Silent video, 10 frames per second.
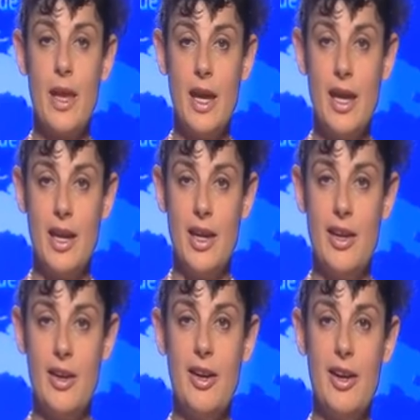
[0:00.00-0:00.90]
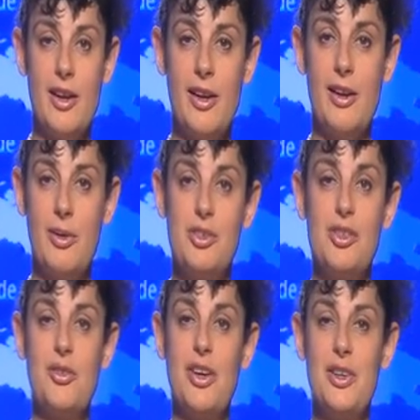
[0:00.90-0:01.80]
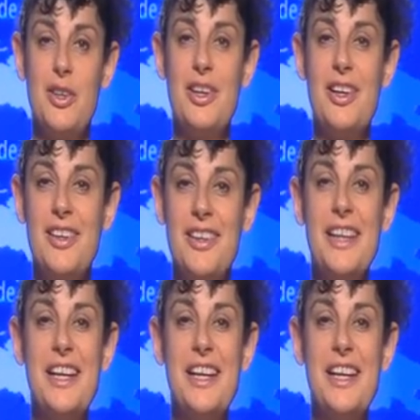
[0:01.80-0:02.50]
I wish you very good luck